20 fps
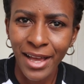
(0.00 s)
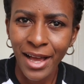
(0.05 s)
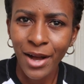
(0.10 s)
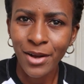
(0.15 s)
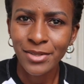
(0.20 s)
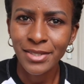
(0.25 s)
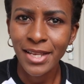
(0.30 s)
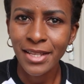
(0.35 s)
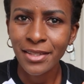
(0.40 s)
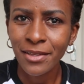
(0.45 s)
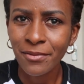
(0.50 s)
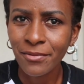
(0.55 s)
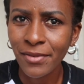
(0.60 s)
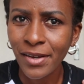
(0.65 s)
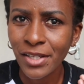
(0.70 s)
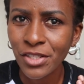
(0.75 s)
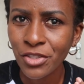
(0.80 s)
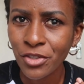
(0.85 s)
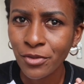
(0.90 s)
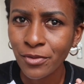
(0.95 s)
I was at the
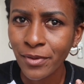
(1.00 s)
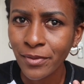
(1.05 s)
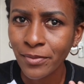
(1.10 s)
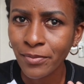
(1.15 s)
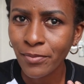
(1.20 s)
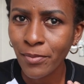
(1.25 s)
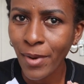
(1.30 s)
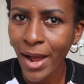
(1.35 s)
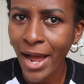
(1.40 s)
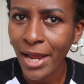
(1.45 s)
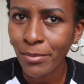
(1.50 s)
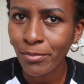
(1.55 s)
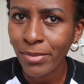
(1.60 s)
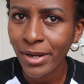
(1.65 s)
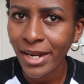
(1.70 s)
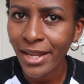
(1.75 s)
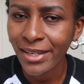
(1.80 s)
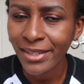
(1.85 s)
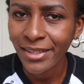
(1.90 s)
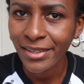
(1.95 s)
verge of
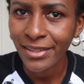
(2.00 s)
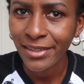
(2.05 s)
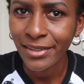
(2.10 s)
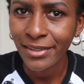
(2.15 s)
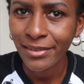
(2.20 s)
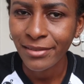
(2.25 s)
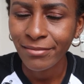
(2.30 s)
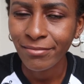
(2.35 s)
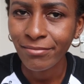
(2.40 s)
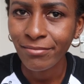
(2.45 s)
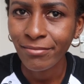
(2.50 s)
unplugging,